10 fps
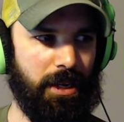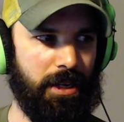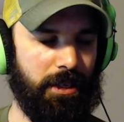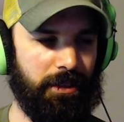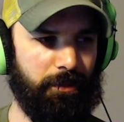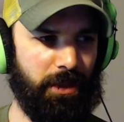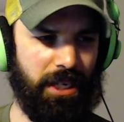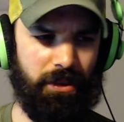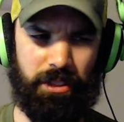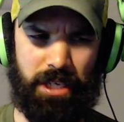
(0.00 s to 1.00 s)
potato
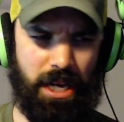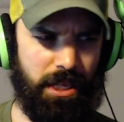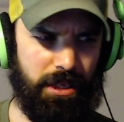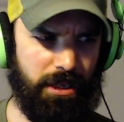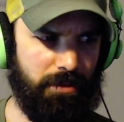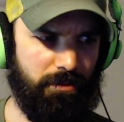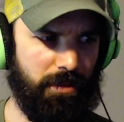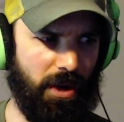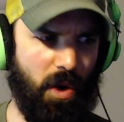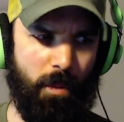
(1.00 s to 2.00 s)
salad, like
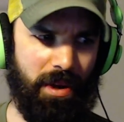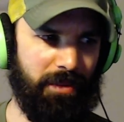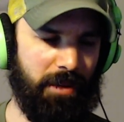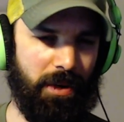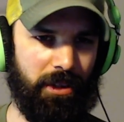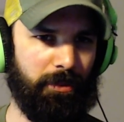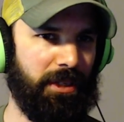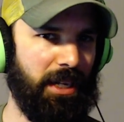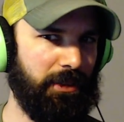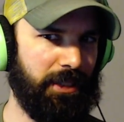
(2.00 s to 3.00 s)
homemade meatballs,
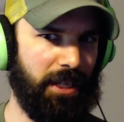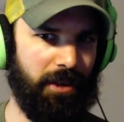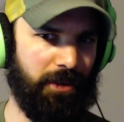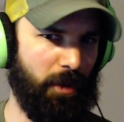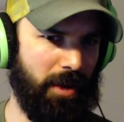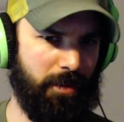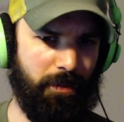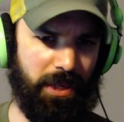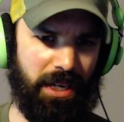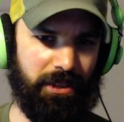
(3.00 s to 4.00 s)
homemade
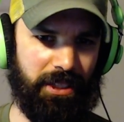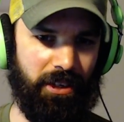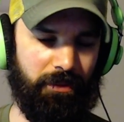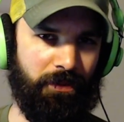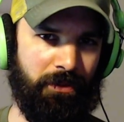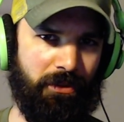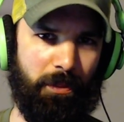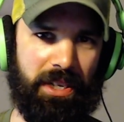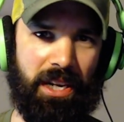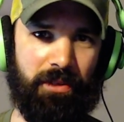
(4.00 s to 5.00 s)
potato salad from
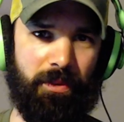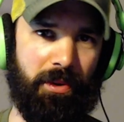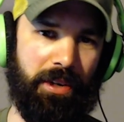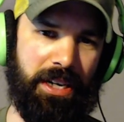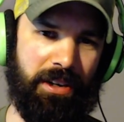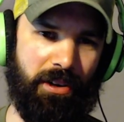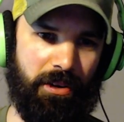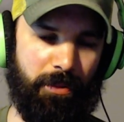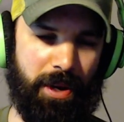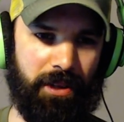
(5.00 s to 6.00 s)
potatoes from her
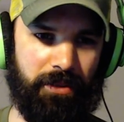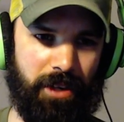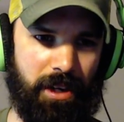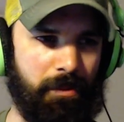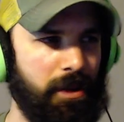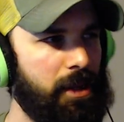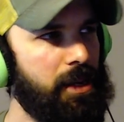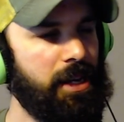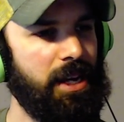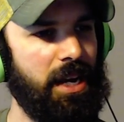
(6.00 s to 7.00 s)
parents' farm,
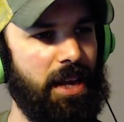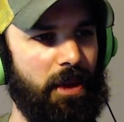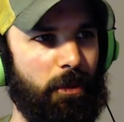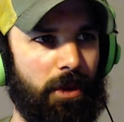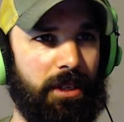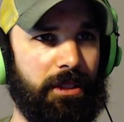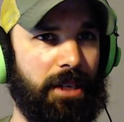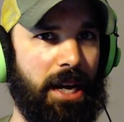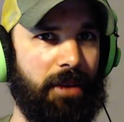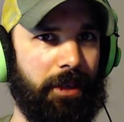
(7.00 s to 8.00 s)
and then we're also
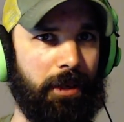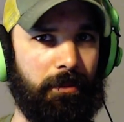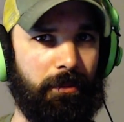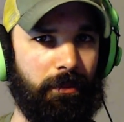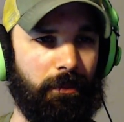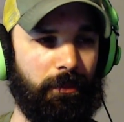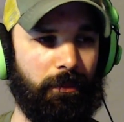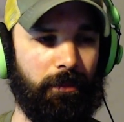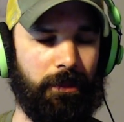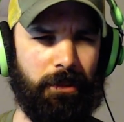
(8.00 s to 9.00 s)
having
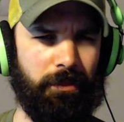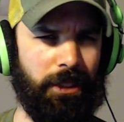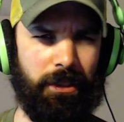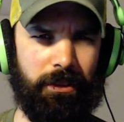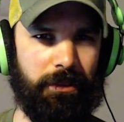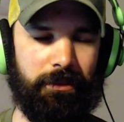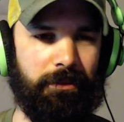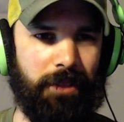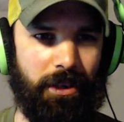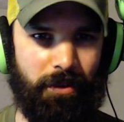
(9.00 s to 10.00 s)
something else. I
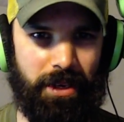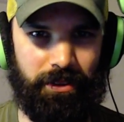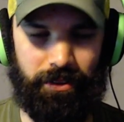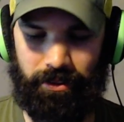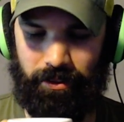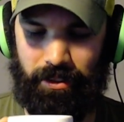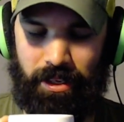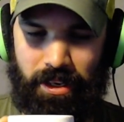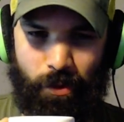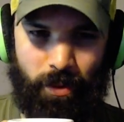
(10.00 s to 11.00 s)
don't know what else is.
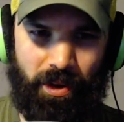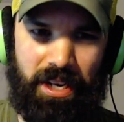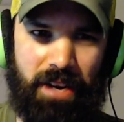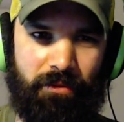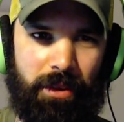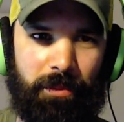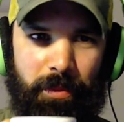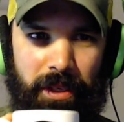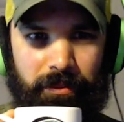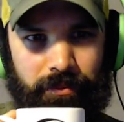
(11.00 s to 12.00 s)
We were gonna have ribs, but
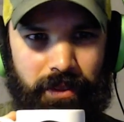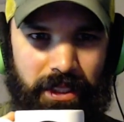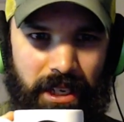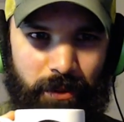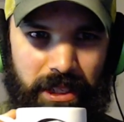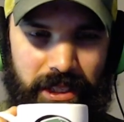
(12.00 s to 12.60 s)
in the end we didn't.